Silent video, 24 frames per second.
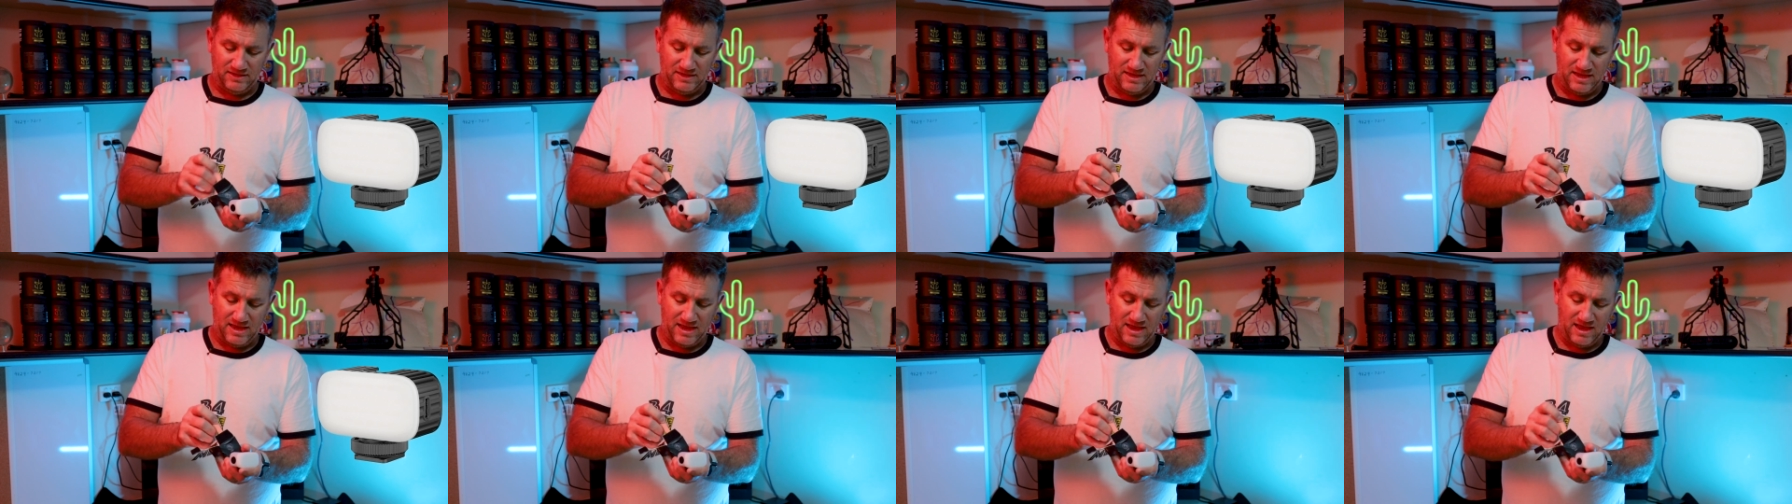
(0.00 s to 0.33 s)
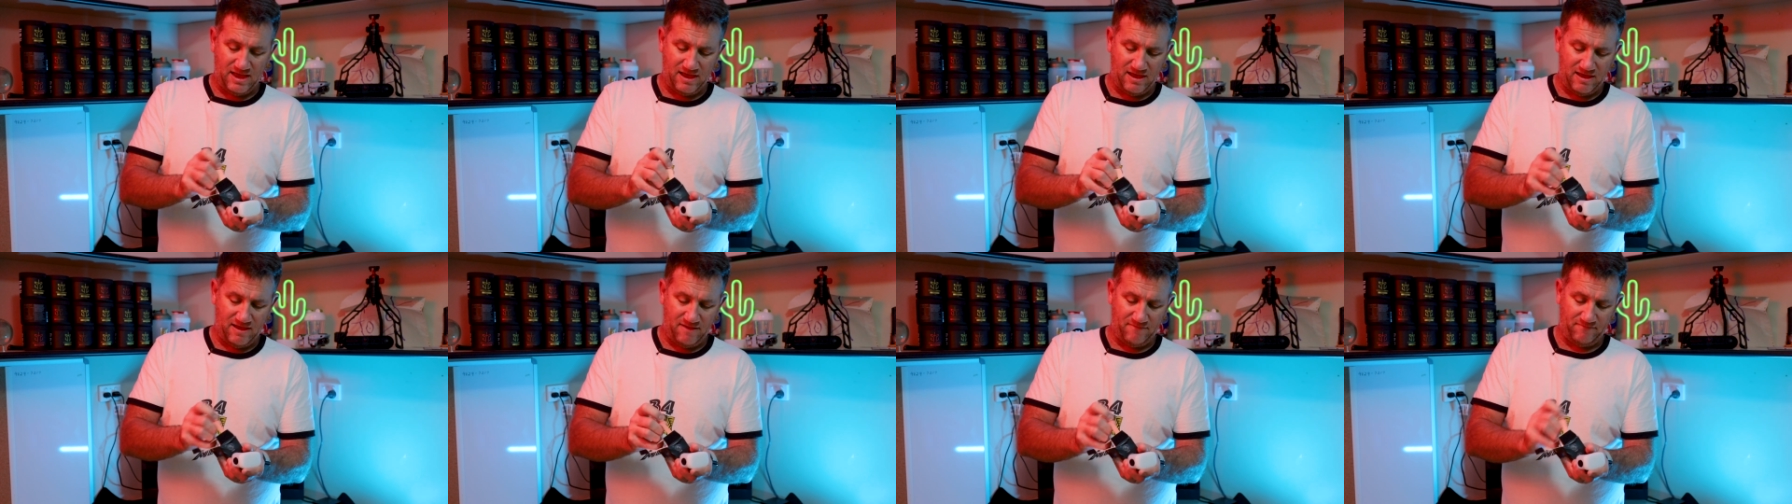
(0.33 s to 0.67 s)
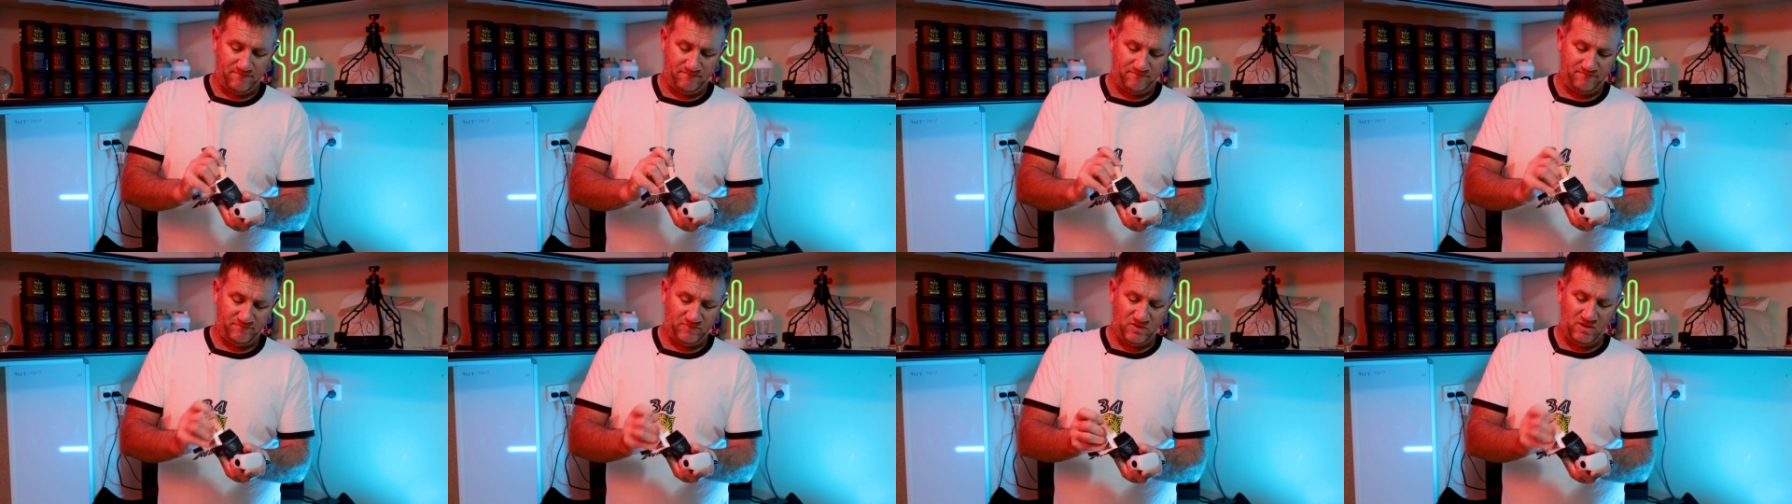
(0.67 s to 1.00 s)

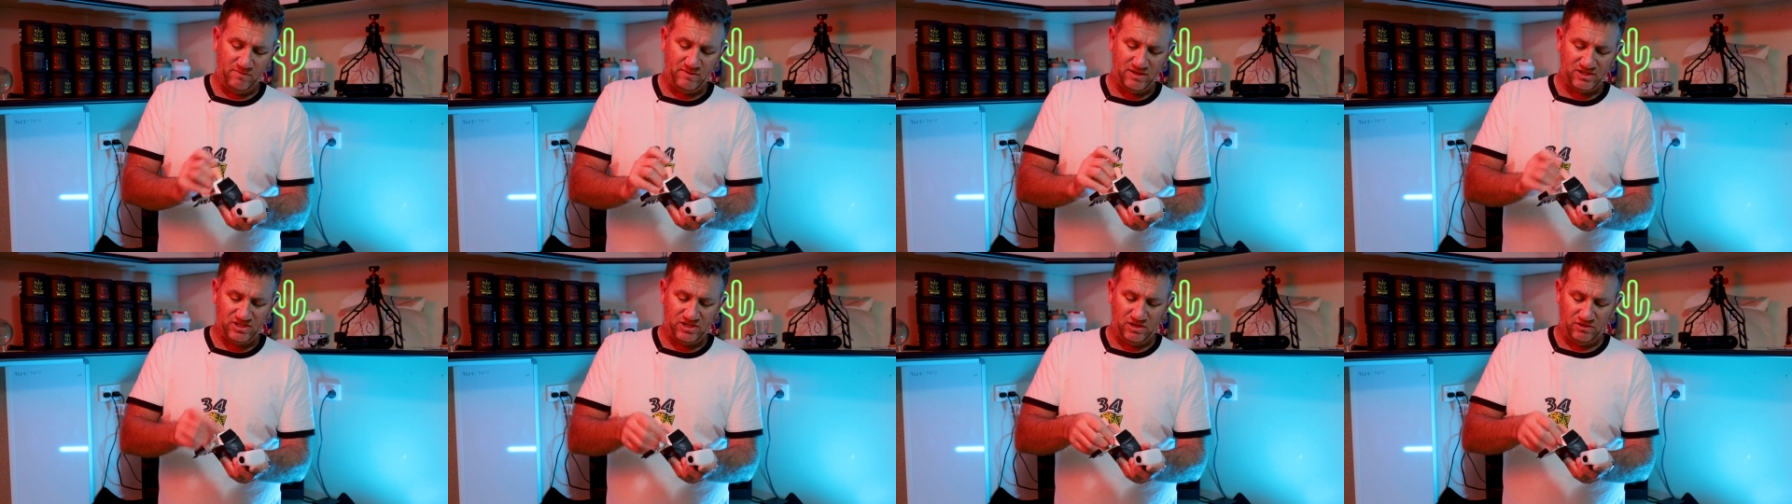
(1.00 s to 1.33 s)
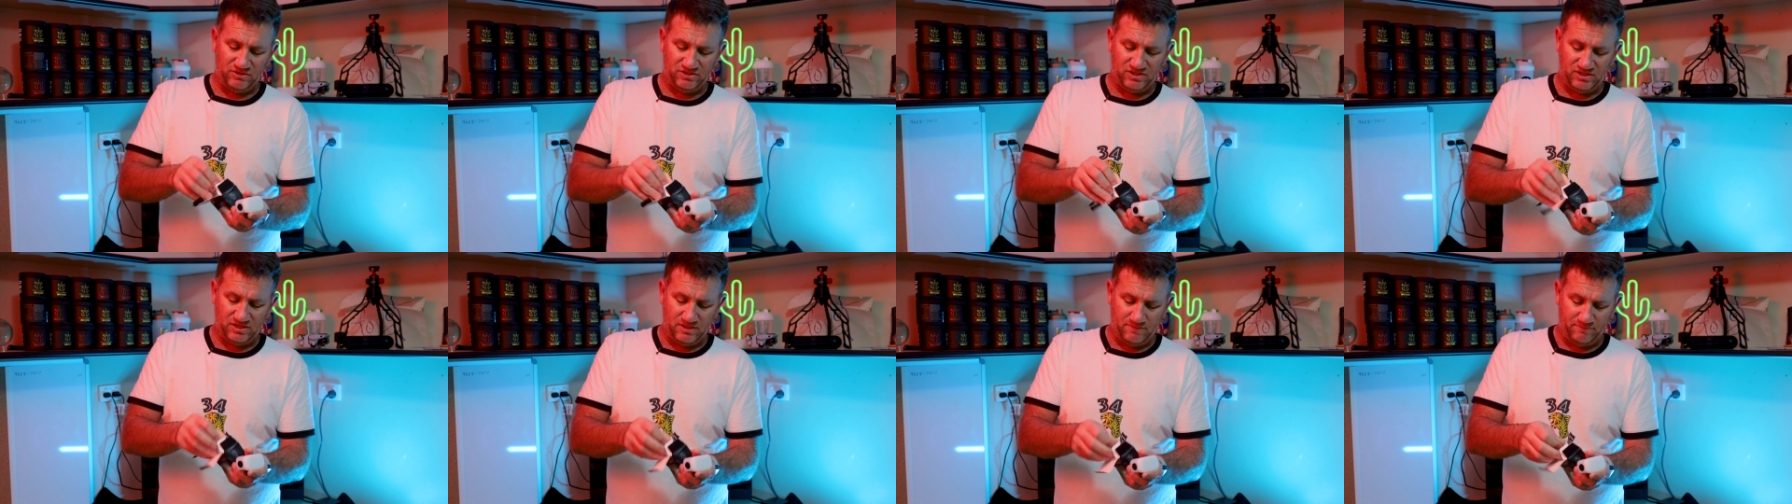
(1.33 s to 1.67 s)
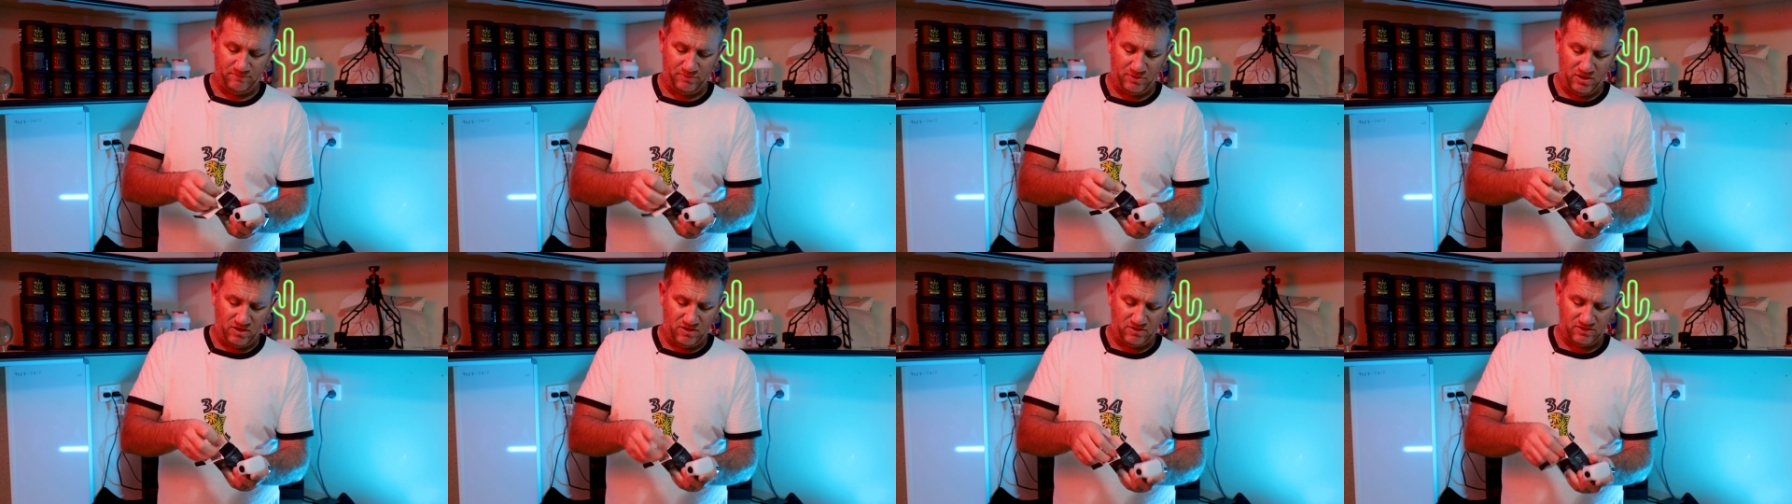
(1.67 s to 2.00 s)
Not much else in the
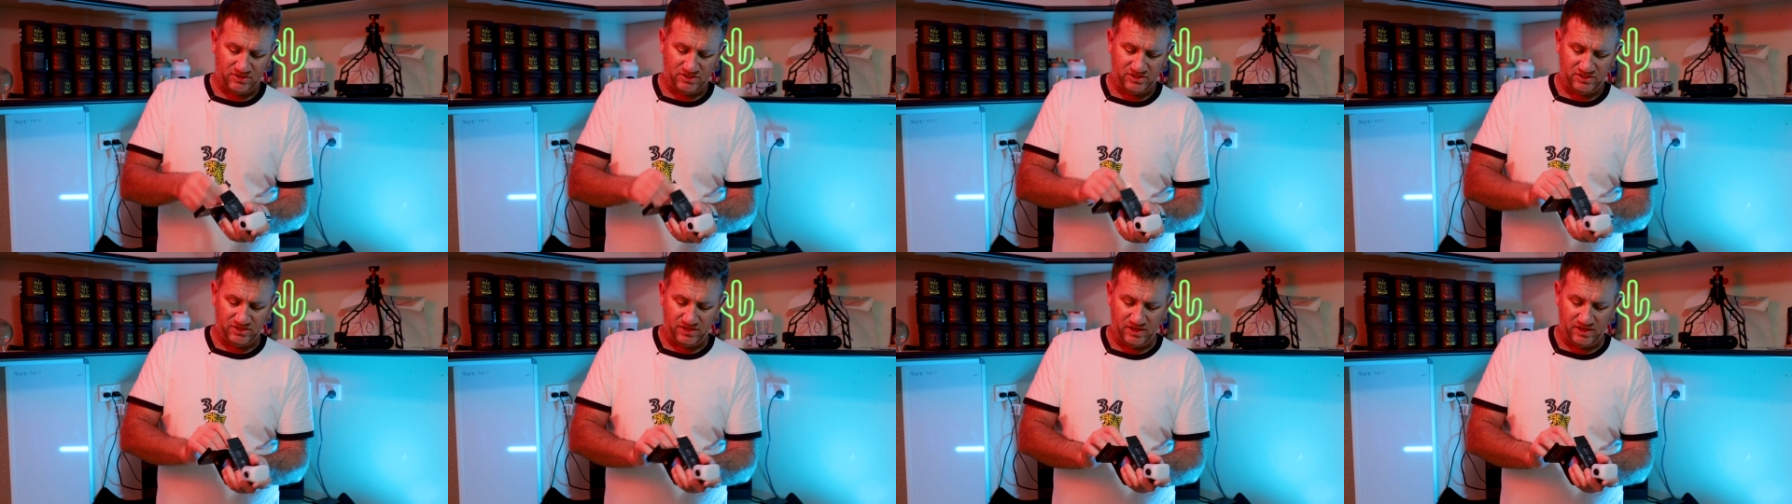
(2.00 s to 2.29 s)
box.